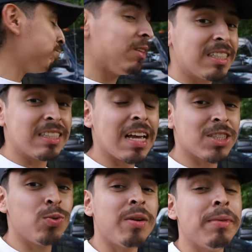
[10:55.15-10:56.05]
This is
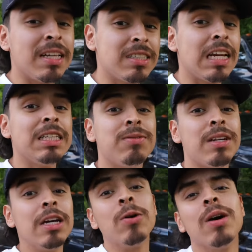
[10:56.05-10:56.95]
actually where I'm at in today's
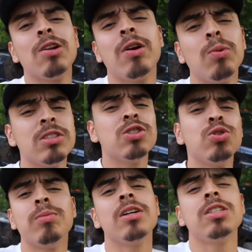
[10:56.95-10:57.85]
video. I know it wasn't
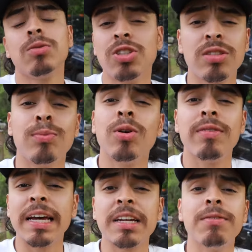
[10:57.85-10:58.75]
too much. It was just more of
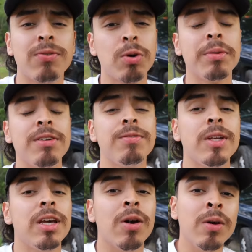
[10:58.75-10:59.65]
like an informative
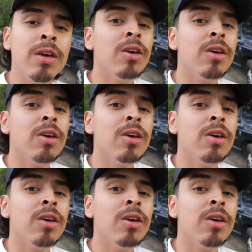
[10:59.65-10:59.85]
video.